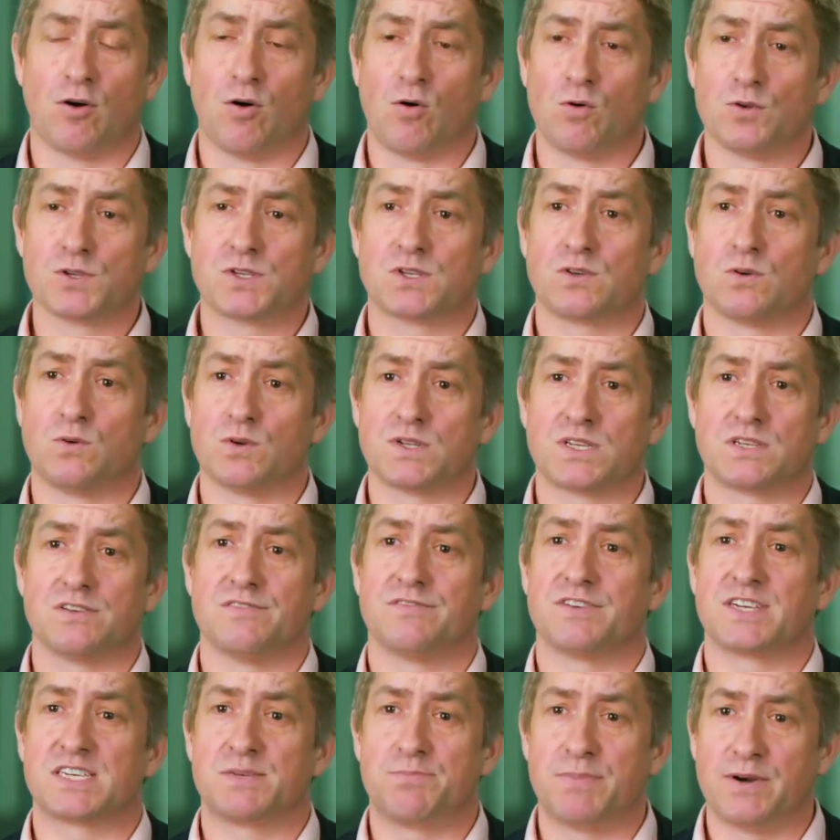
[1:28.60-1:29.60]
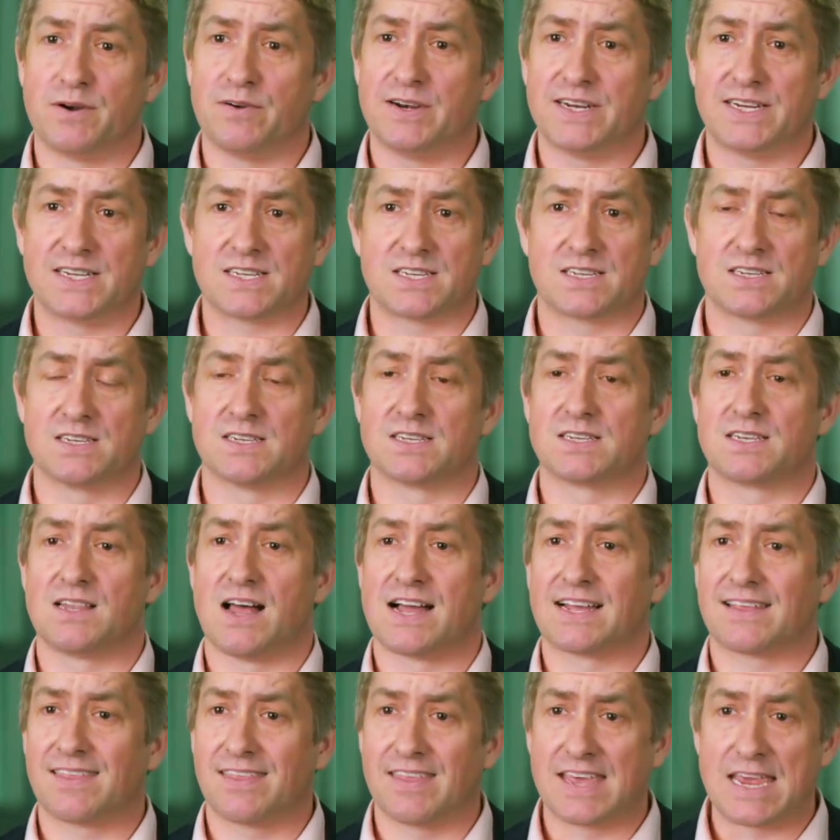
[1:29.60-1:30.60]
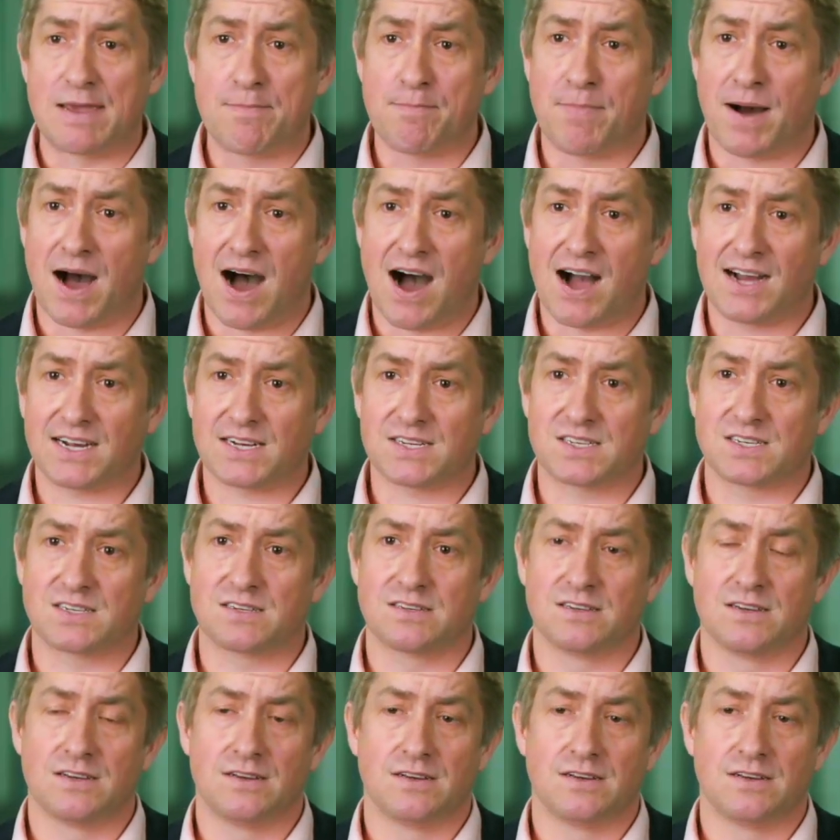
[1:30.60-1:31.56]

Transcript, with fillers: all sorts of experiences like theme parks,